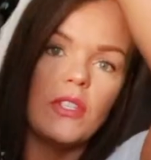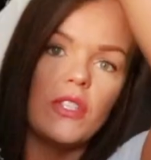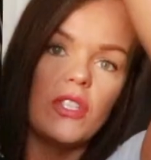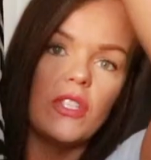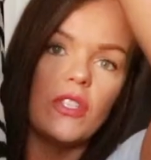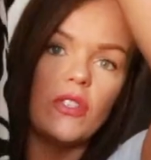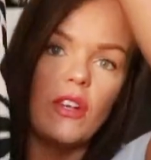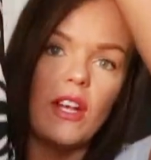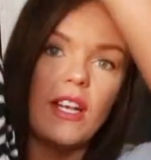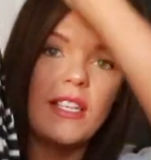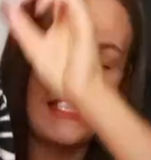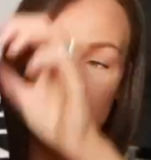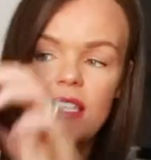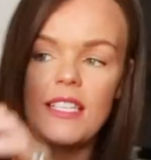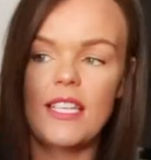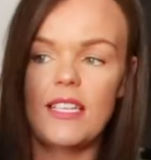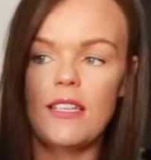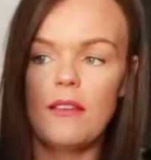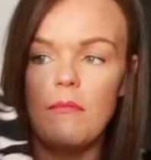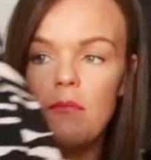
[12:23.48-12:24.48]
to just sort of, as I
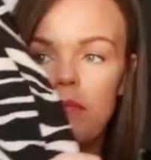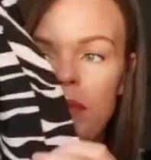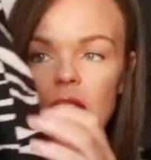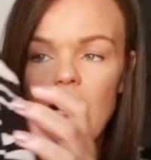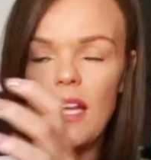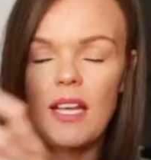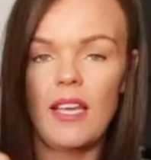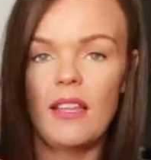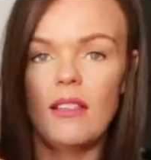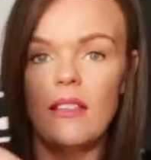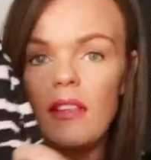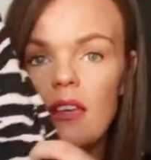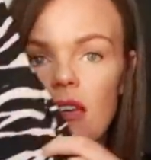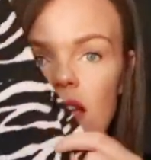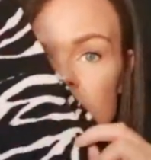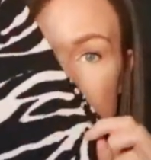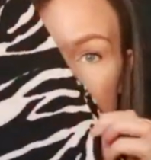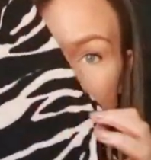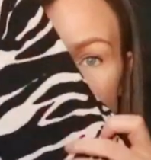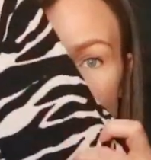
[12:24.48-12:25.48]
said, bring in
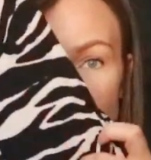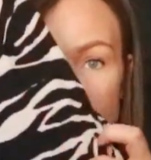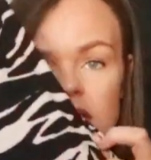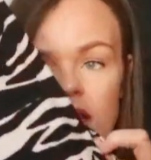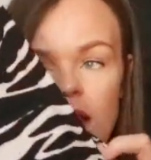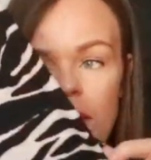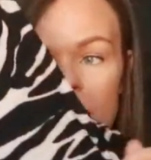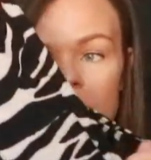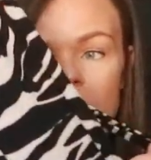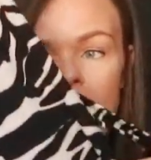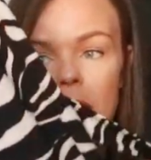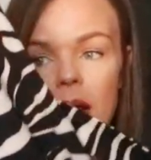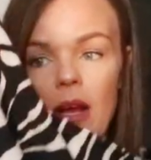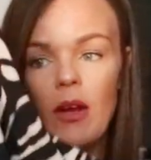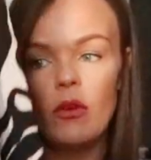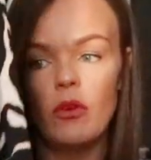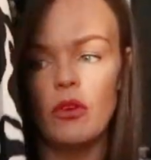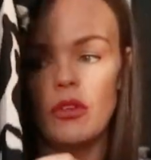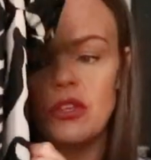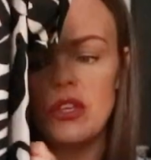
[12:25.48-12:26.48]
the, if it's a bit
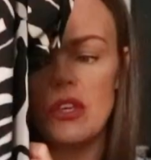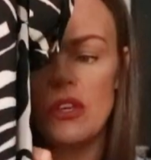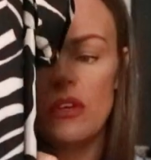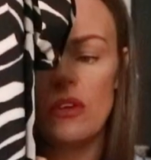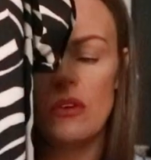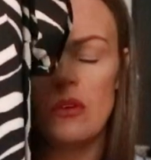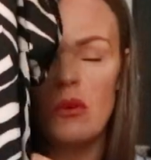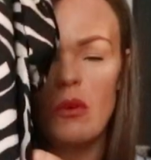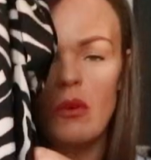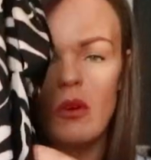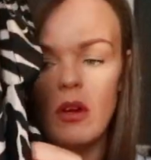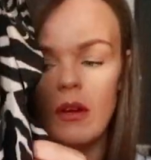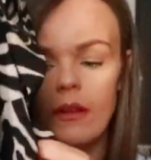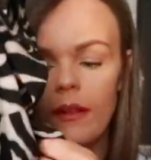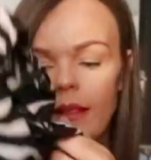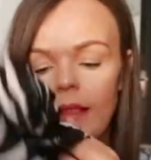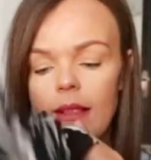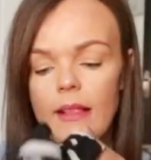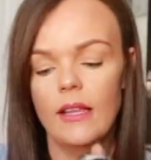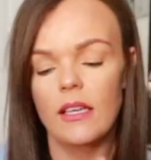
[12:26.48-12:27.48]
big on you, or
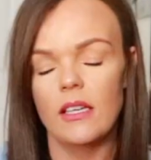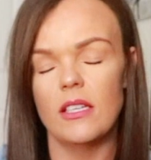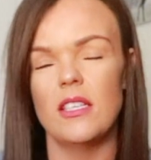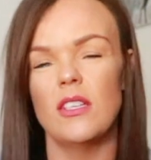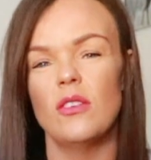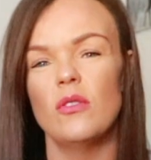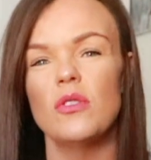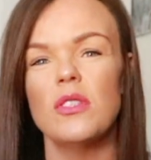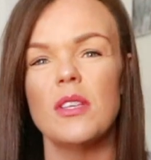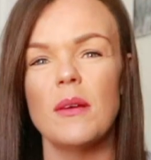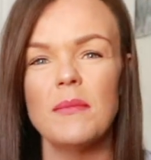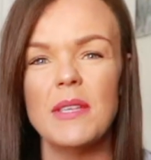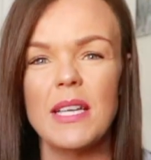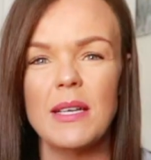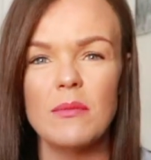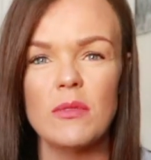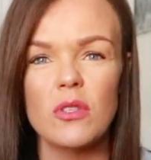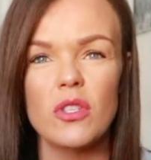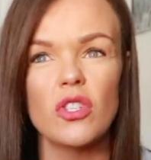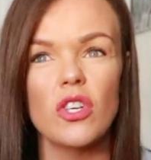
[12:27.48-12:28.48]
because I know
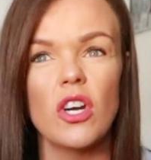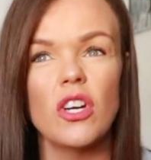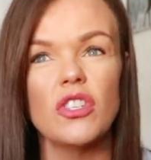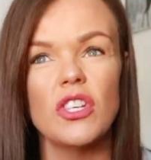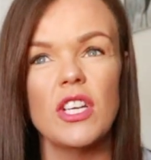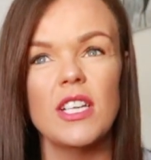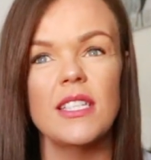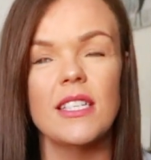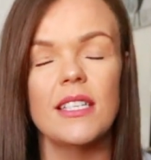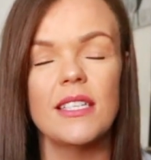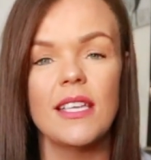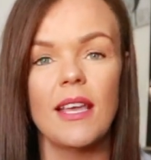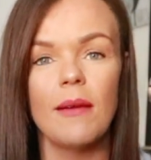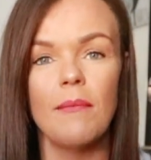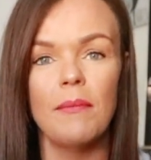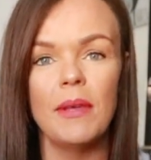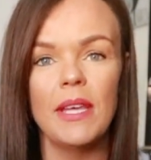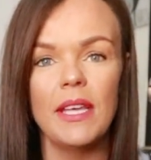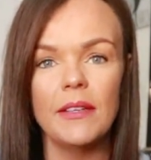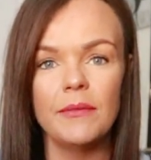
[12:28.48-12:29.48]
sometimes short dresses
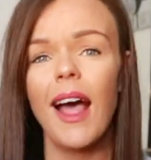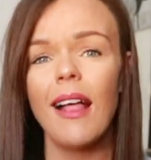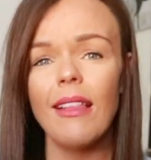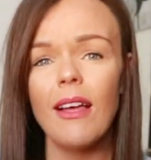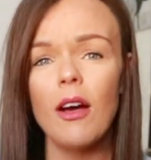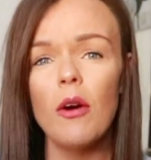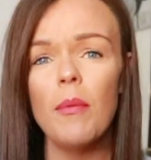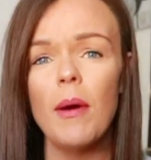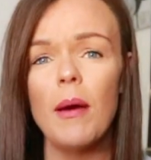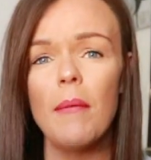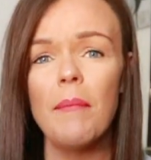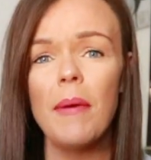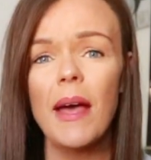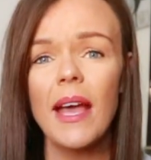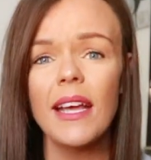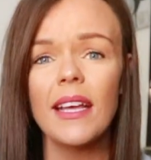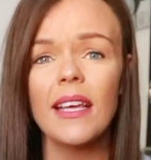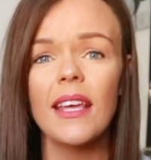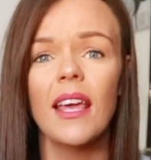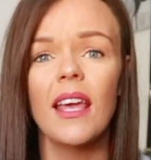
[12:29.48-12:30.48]
can be a little bit
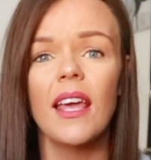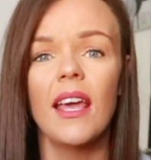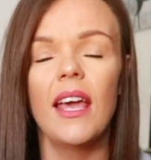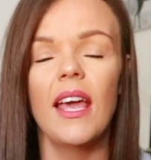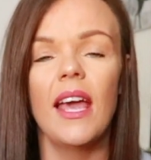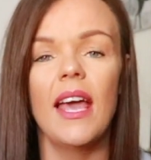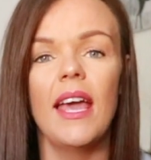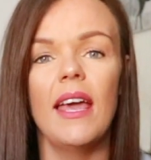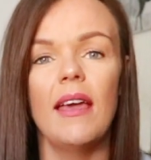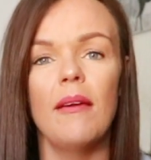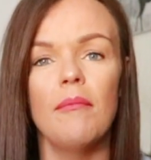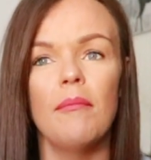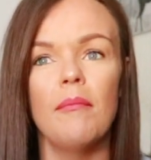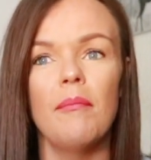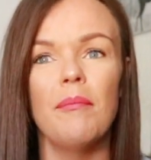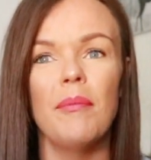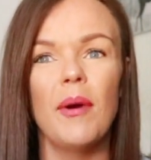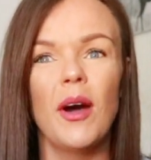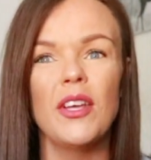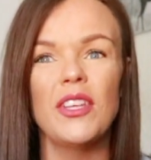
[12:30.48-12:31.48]
big,
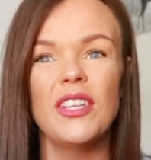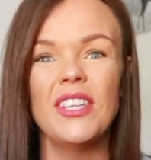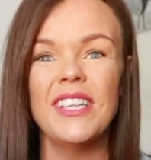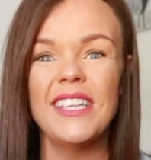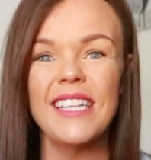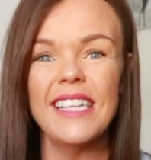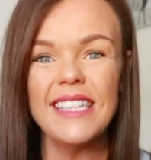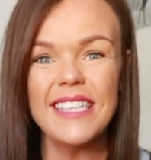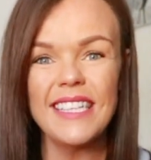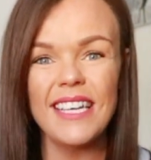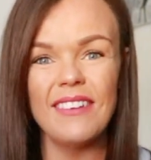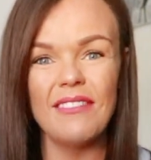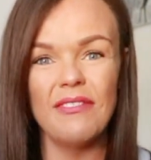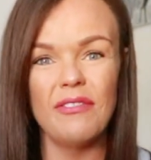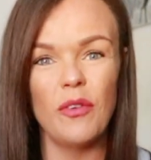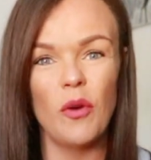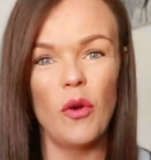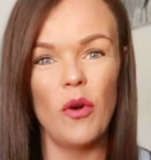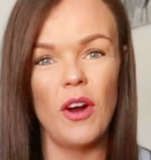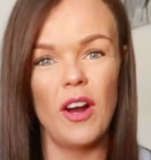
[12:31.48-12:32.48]
but you need it
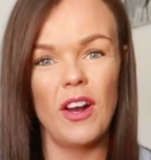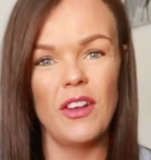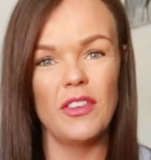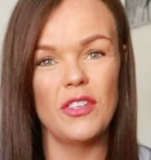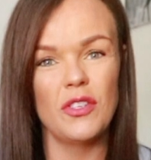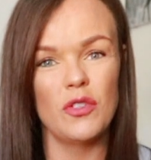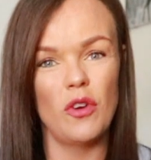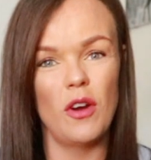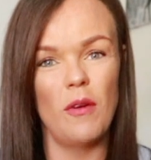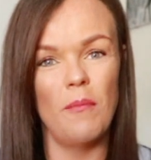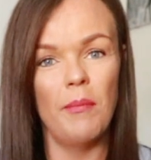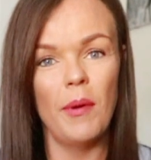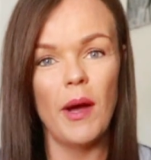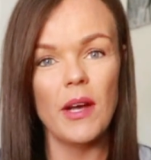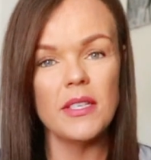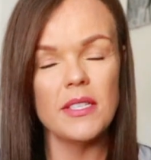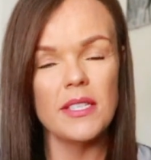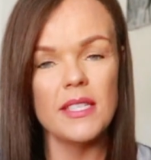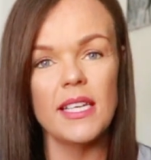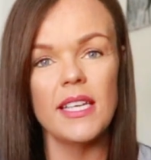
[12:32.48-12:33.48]
for the sort of
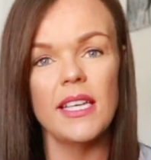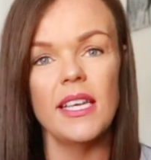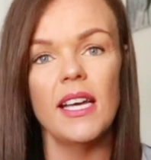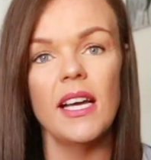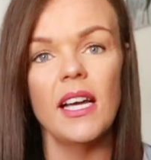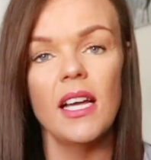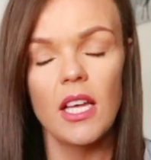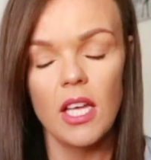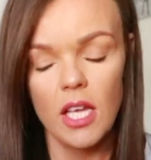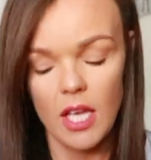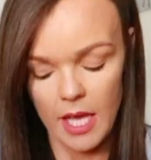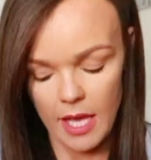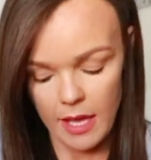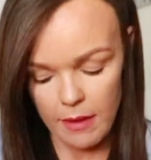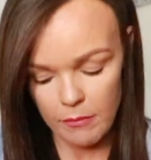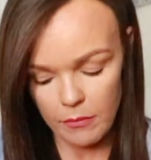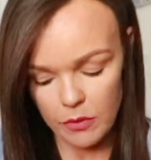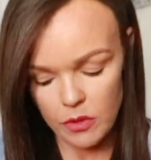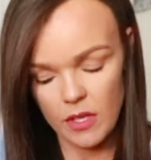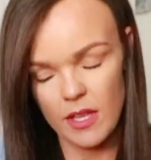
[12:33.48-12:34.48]
bust area.
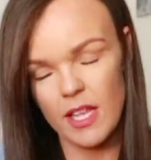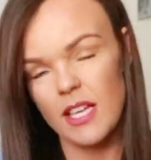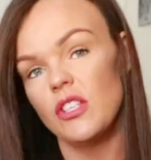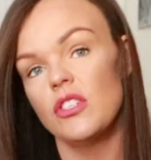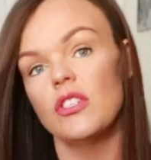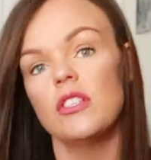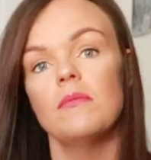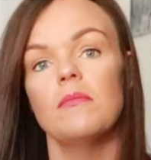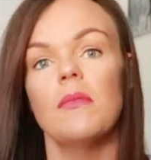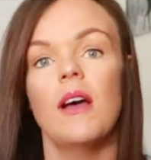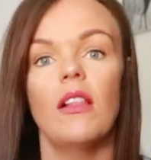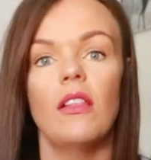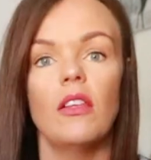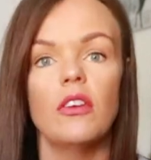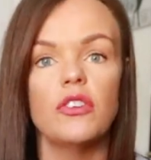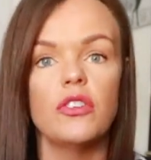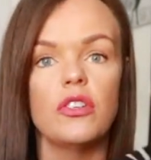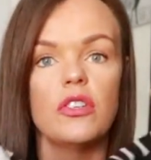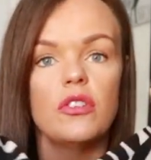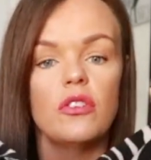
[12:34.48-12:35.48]
So this just
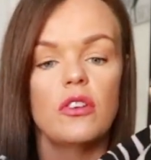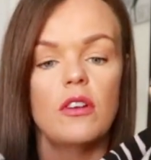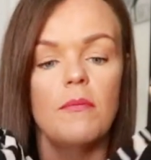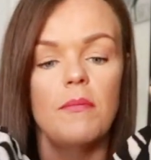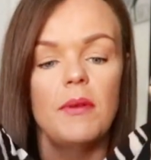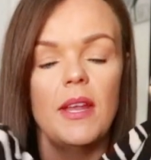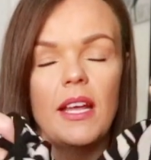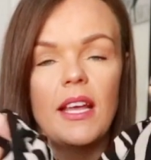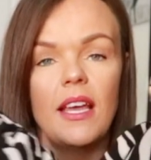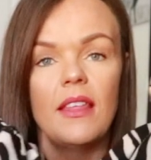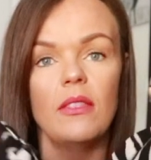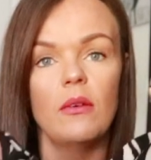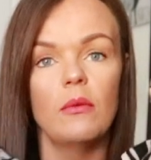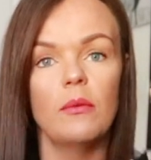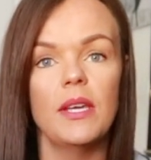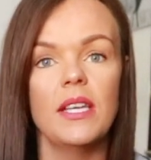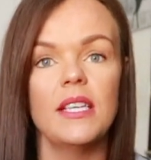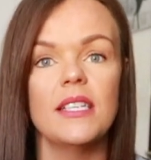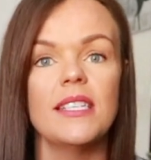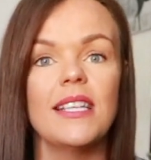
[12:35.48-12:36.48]
allows you to sort of bring in the
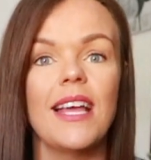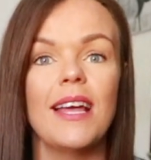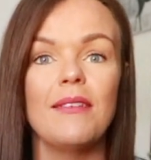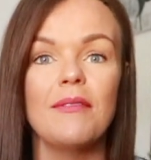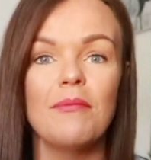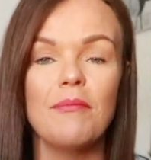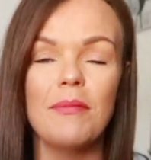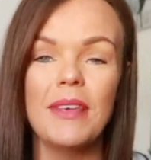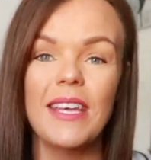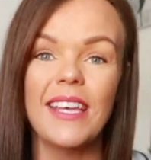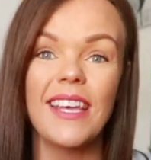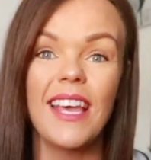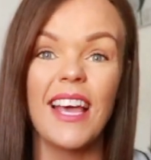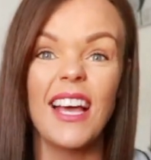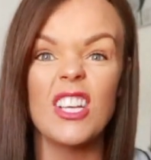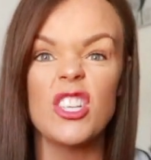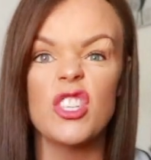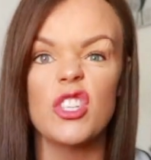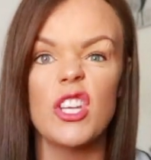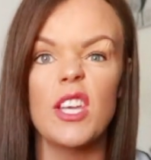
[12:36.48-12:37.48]
waist and make it
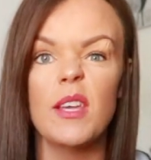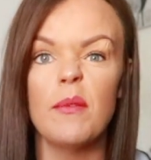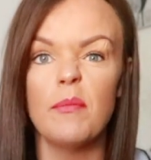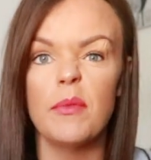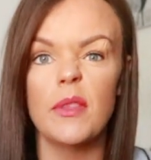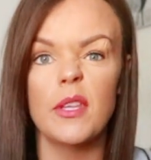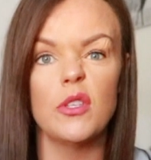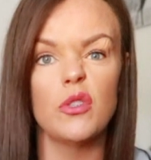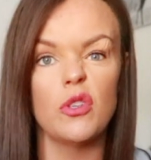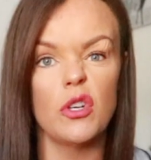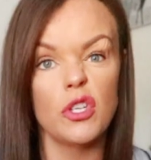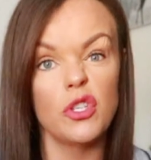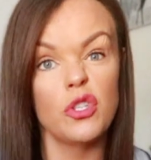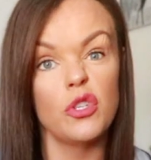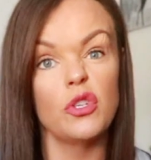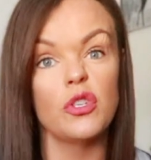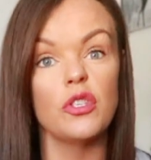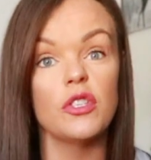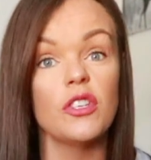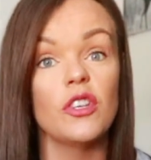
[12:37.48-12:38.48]
a shape that sort of
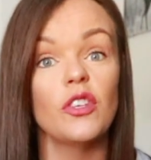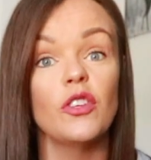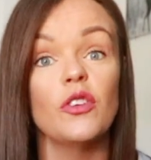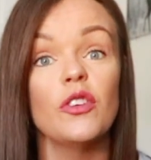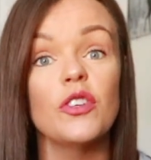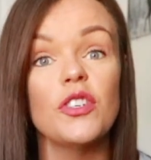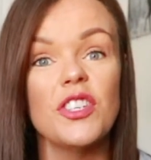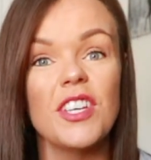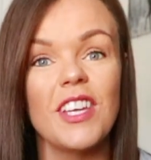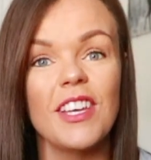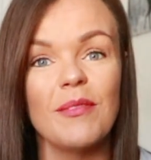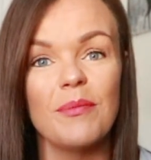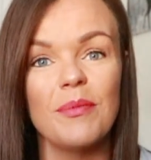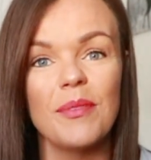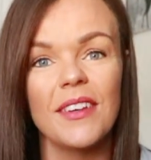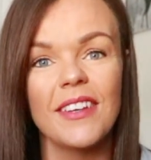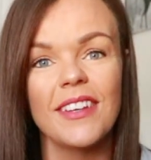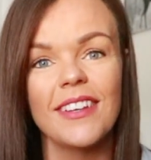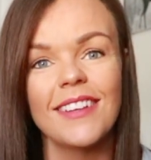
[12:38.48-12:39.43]
suits your shape.